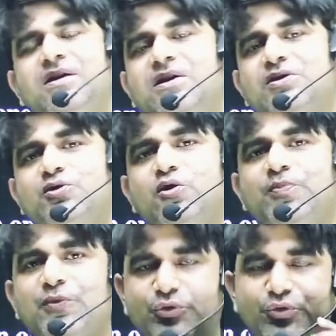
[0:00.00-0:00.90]
So
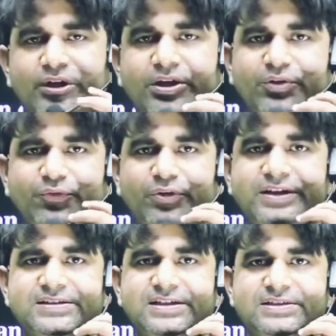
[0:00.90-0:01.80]
today we'll
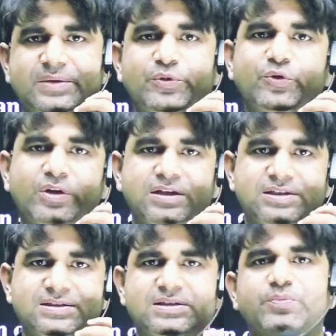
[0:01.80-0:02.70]
discuss some new
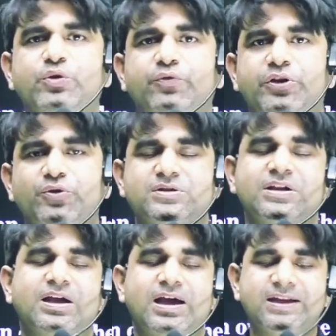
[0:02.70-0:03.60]
classes, some new videos,
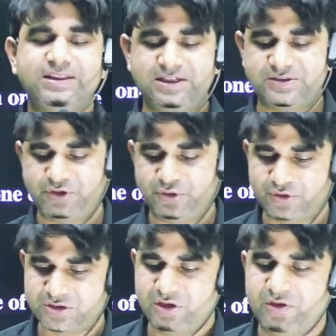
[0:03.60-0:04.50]
and in these
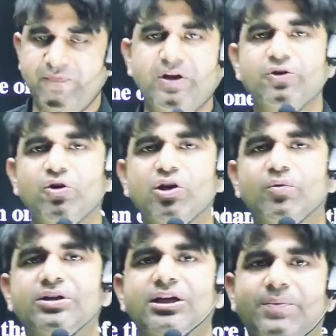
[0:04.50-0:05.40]
videos we'll talk
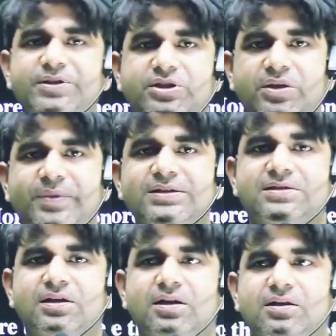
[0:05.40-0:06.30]
about the chemistry, means
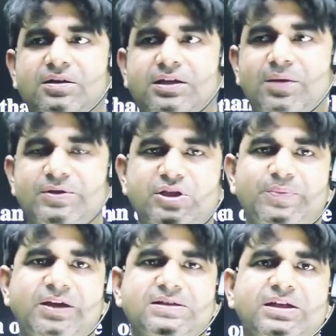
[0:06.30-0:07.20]
chemistry
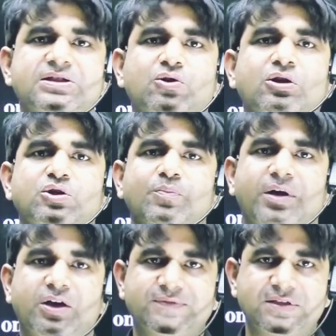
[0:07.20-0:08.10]
because it's also
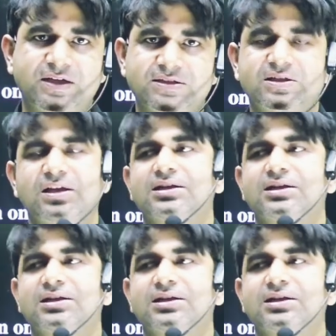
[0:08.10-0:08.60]
part of science.